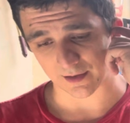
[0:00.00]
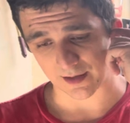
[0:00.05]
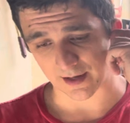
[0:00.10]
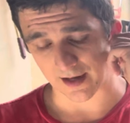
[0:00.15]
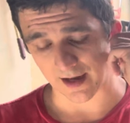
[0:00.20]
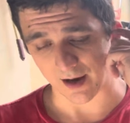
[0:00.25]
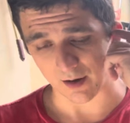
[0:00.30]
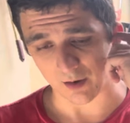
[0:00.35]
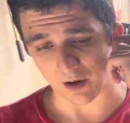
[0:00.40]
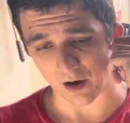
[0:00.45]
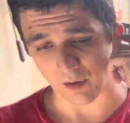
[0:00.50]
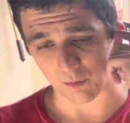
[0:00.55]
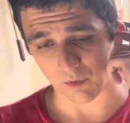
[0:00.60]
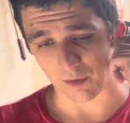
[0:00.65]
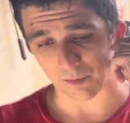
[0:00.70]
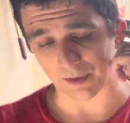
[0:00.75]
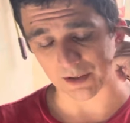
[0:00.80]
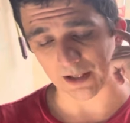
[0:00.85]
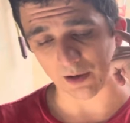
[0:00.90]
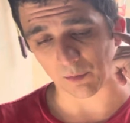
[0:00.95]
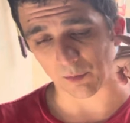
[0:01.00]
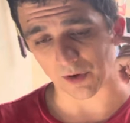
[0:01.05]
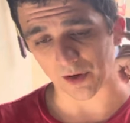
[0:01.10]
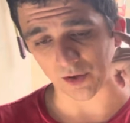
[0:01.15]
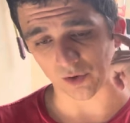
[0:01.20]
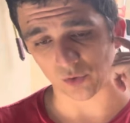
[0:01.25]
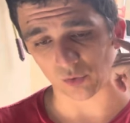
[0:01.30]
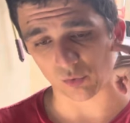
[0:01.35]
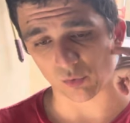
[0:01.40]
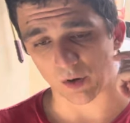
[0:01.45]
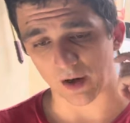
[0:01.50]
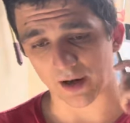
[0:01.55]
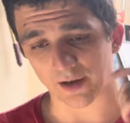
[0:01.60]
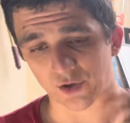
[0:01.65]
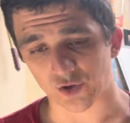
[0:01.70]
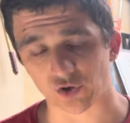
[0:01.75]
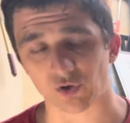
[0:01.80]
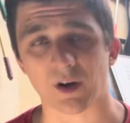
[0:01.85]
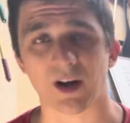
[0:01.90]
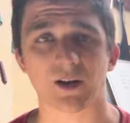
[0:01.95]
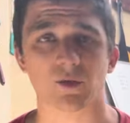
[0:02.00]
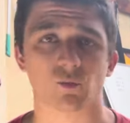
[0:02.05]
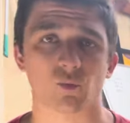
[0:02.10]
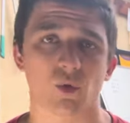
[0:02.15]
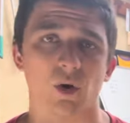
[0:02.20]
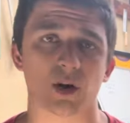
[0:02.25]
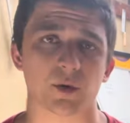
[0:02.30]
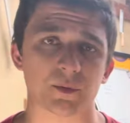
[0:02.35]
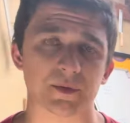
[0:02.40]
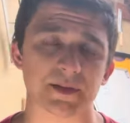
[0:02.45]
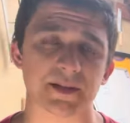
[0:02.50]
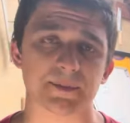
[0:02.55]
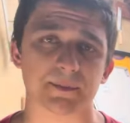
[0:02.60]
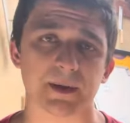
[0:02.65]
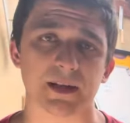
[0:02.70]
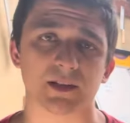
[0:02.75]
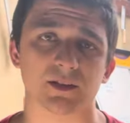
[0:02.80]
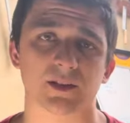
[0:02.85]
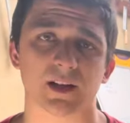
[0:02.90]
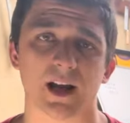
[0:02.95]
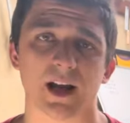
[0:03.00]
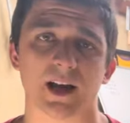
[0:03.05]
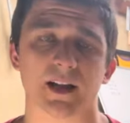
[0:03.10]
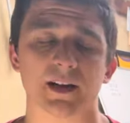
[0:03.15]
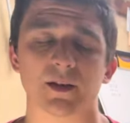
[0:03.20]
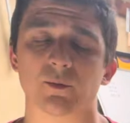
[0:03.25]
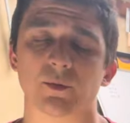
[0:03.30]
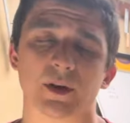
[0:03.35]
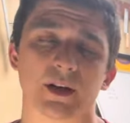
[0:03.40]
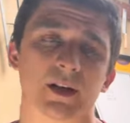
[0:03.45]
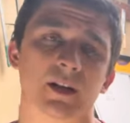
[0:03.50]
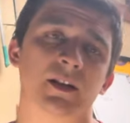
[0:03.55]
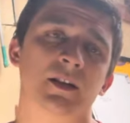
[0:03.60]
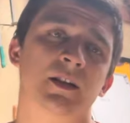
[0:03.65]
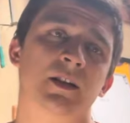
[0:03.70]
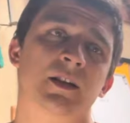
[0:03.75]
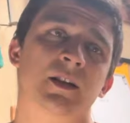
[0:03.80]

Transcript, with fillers: Uh, I really wanted to uh, try and work with speed today. I didn't want to,